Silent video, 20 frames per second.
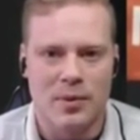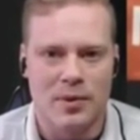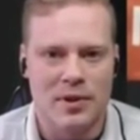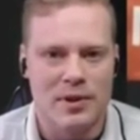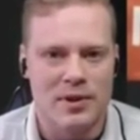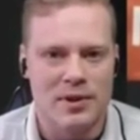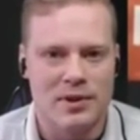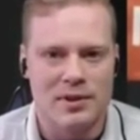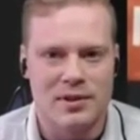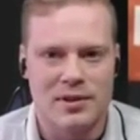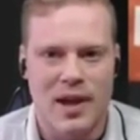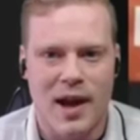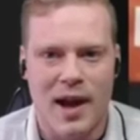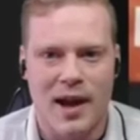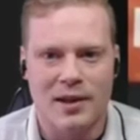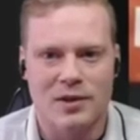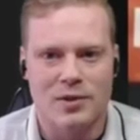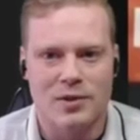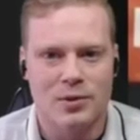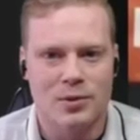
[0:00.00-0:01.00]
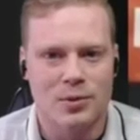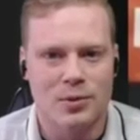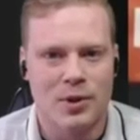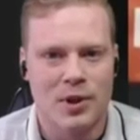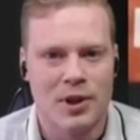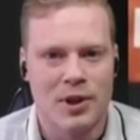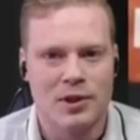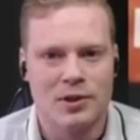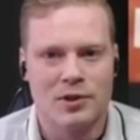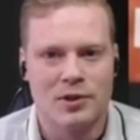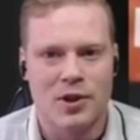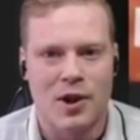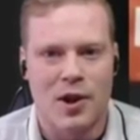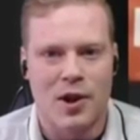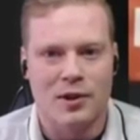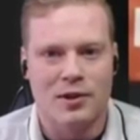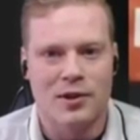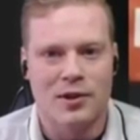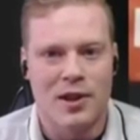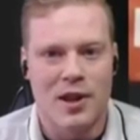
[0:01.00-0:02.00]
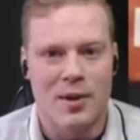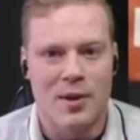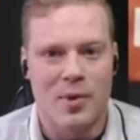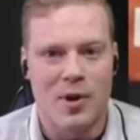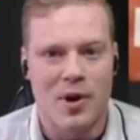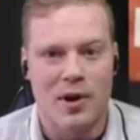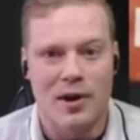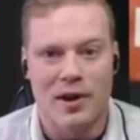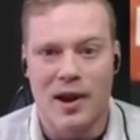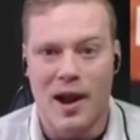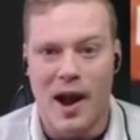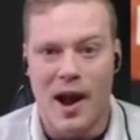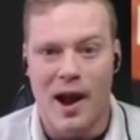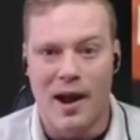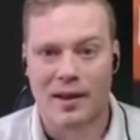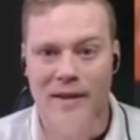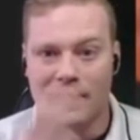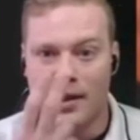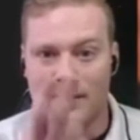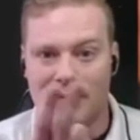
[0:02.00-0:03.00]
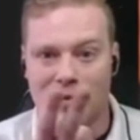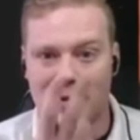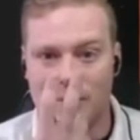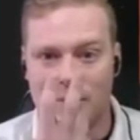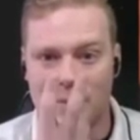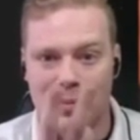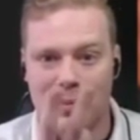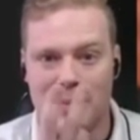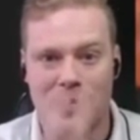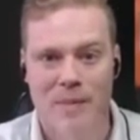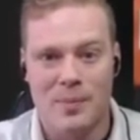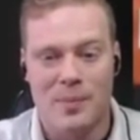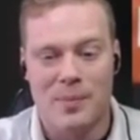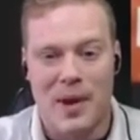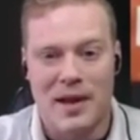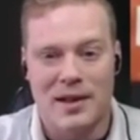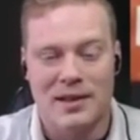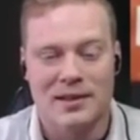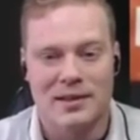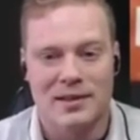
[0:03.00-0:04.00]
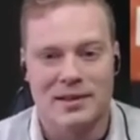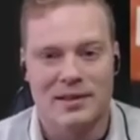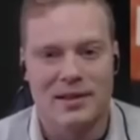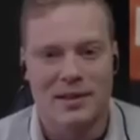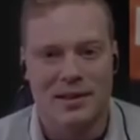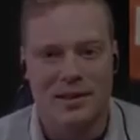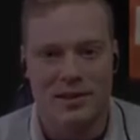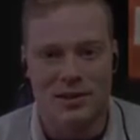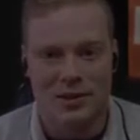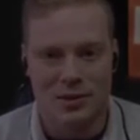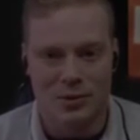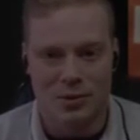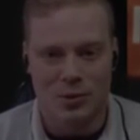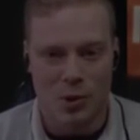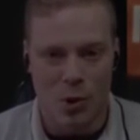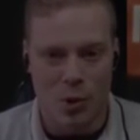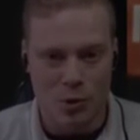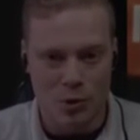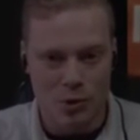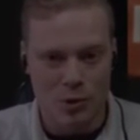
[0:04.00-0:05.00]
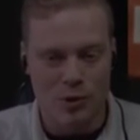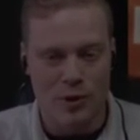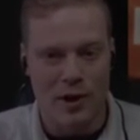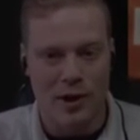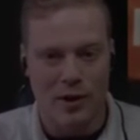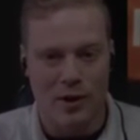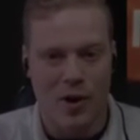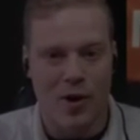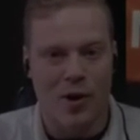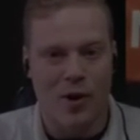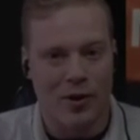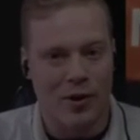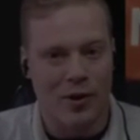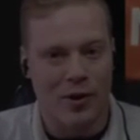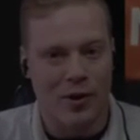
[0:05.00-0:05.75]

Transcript: It is not to talk to them on an eye level basis. It is to go to their heart.